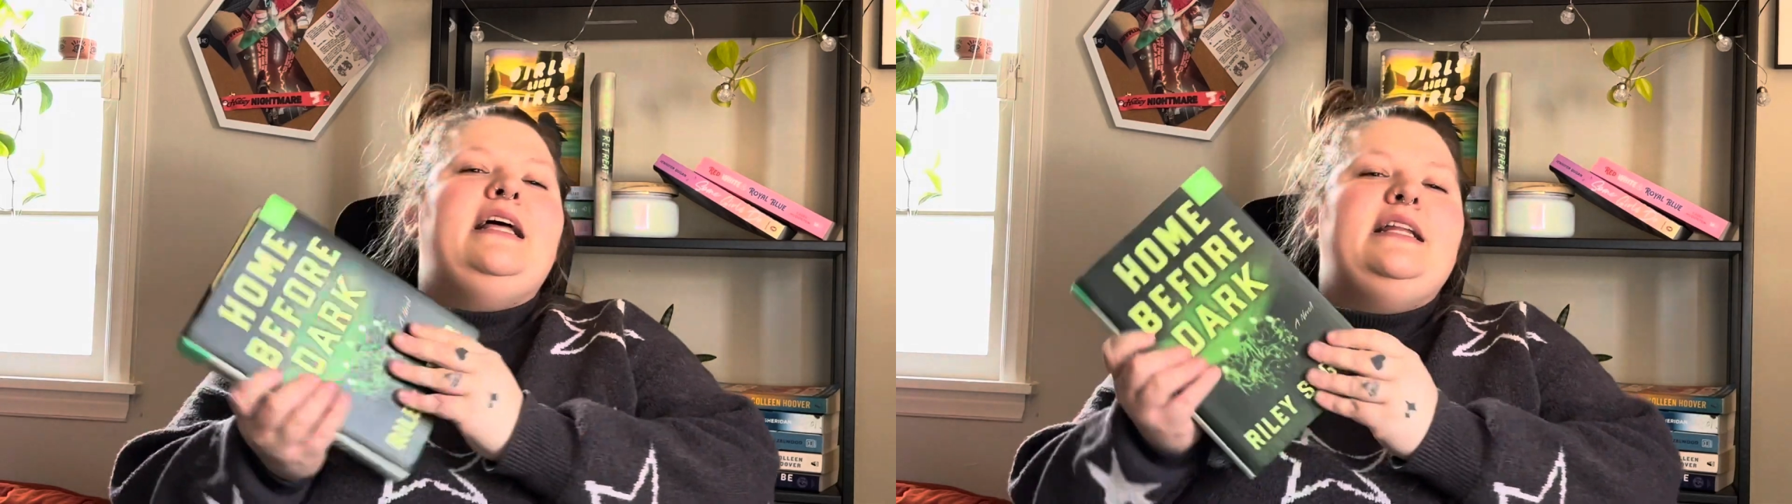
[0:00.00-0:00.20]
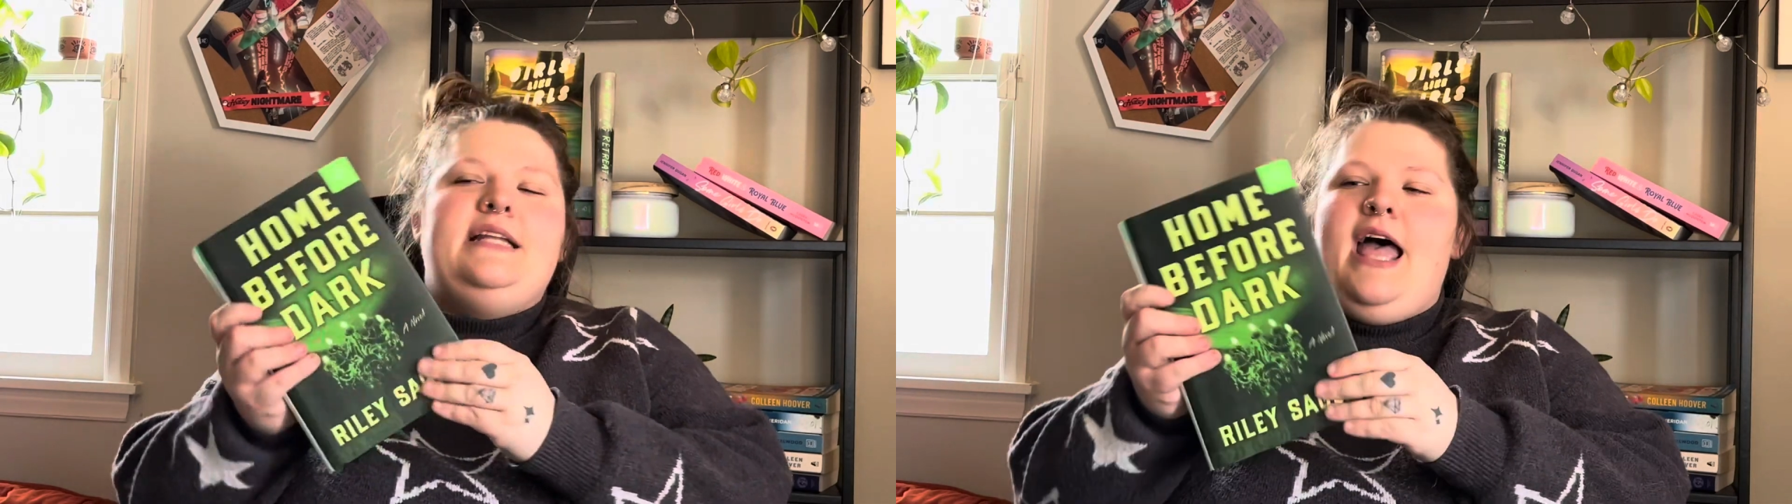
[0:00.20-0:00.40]

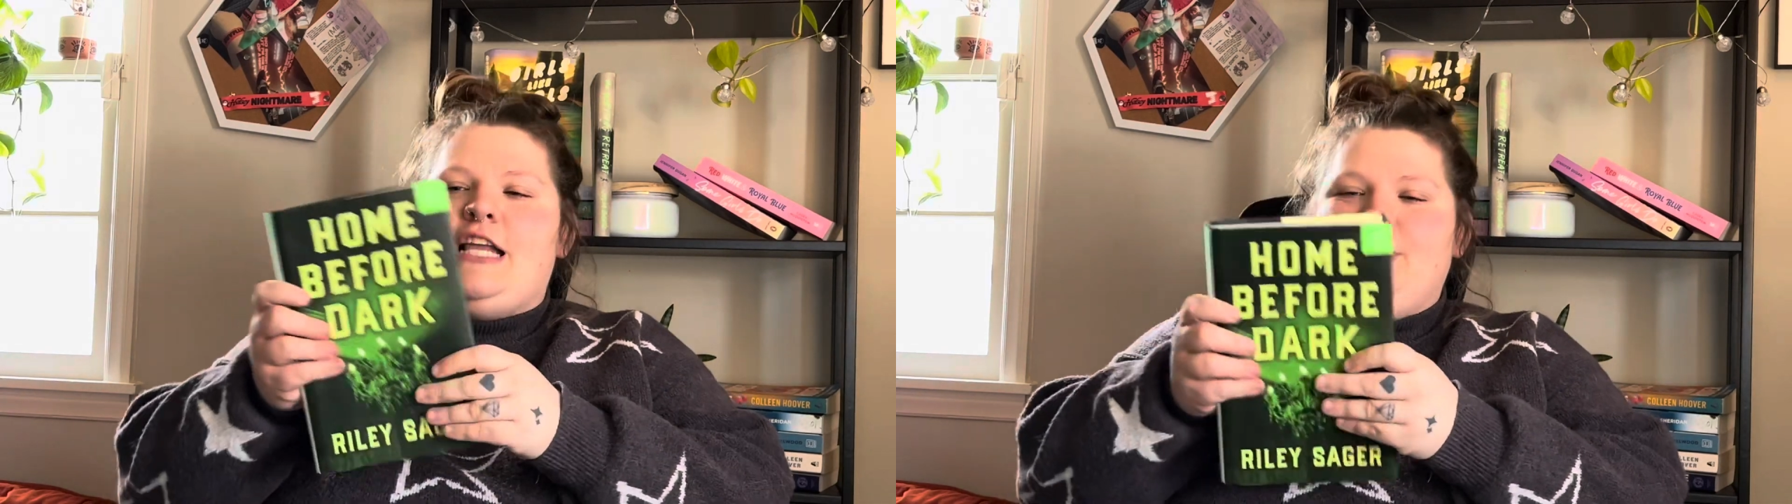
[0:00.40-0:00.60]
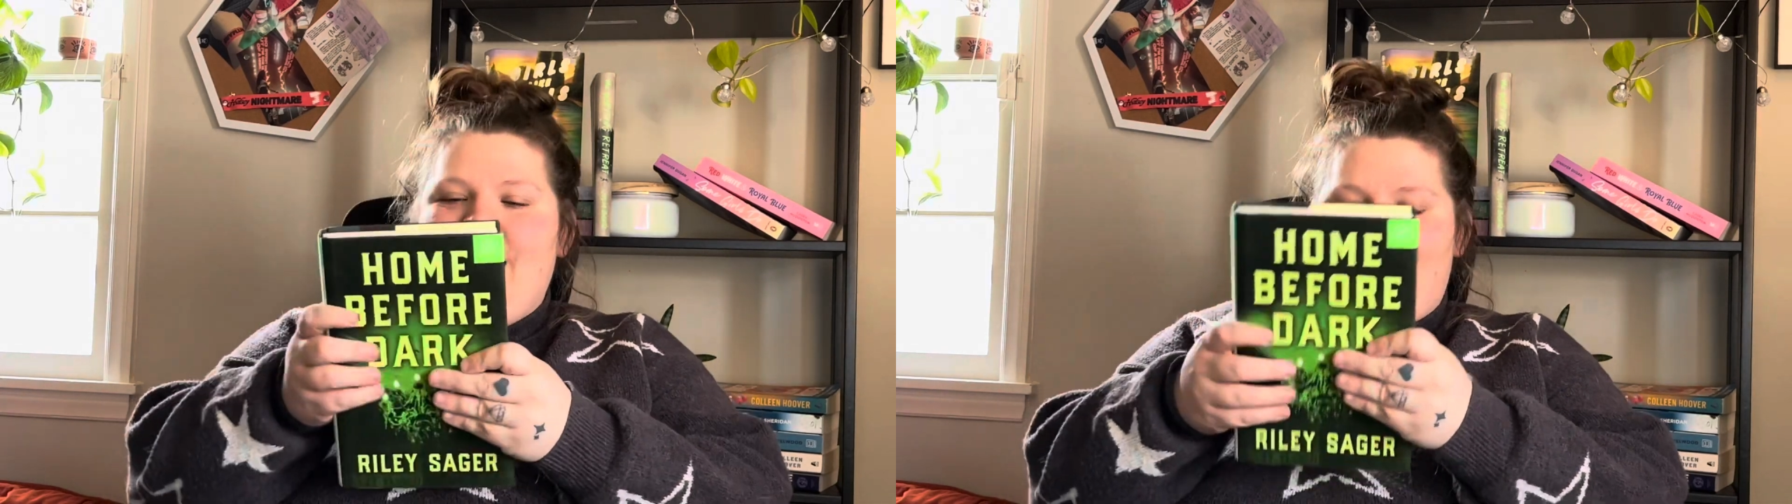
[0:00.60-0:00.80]

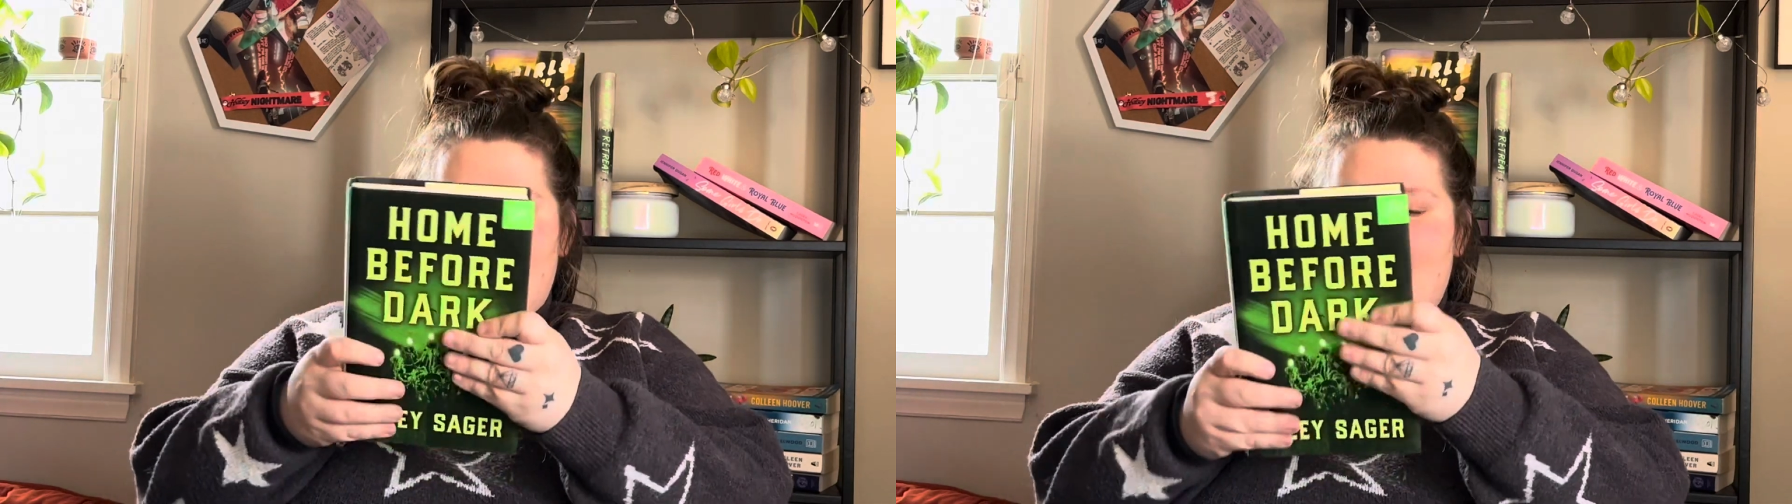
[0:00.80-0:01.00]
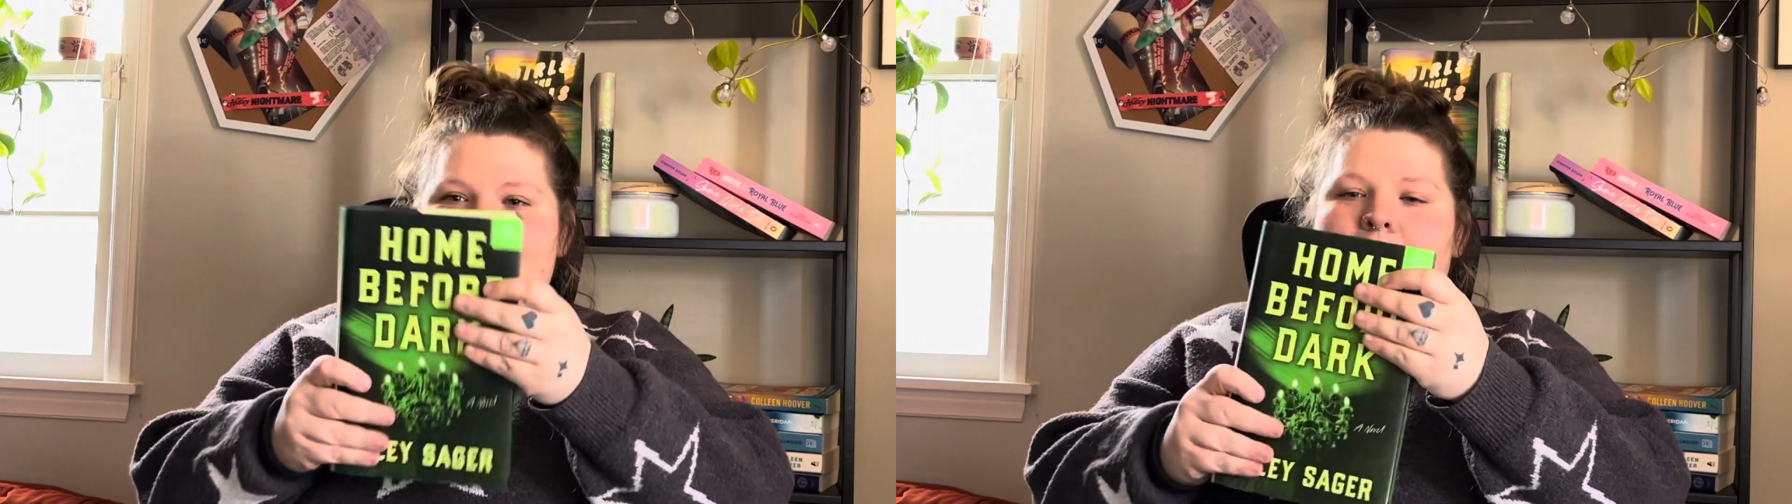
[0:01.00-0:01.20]
Next, we have
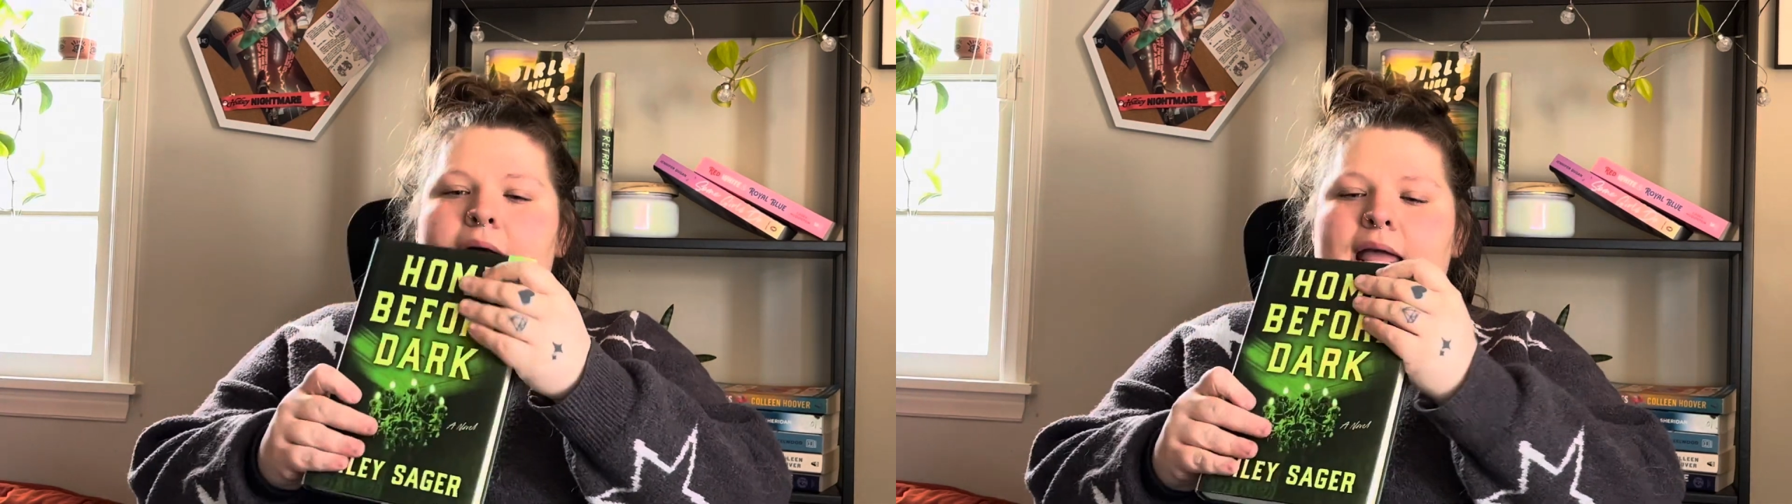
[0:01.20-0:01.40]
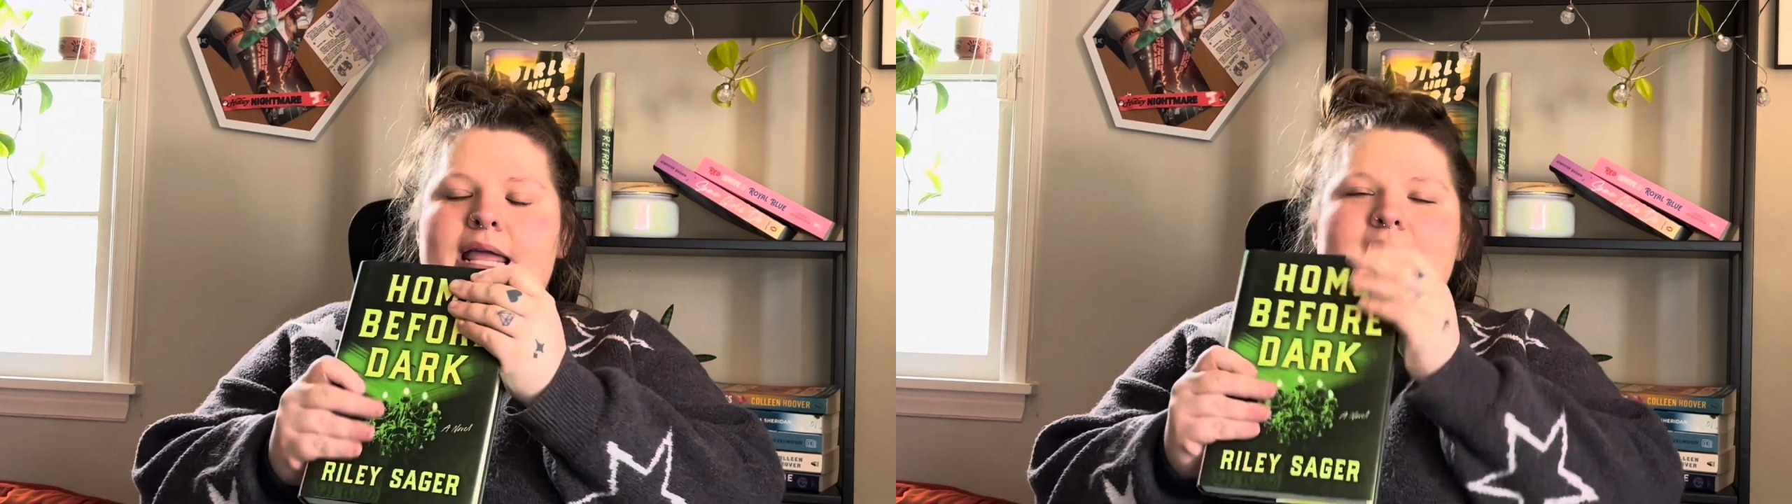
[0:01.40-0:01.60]
this
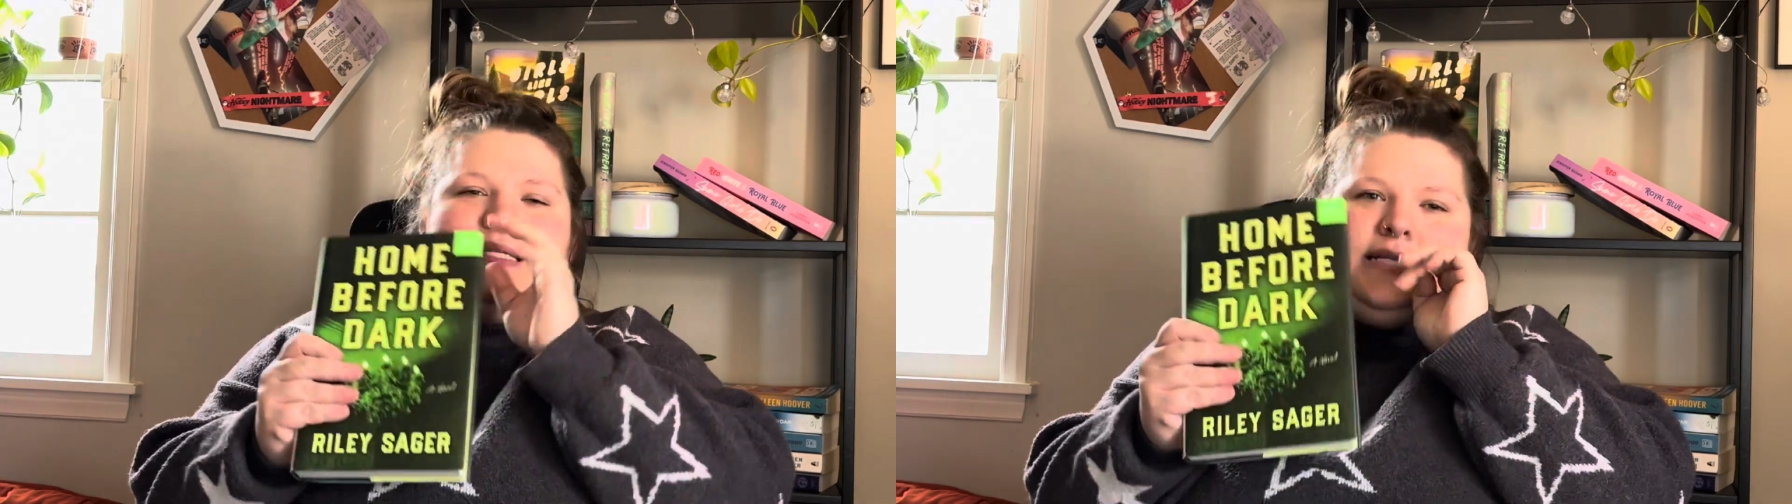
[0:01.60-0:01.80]
nice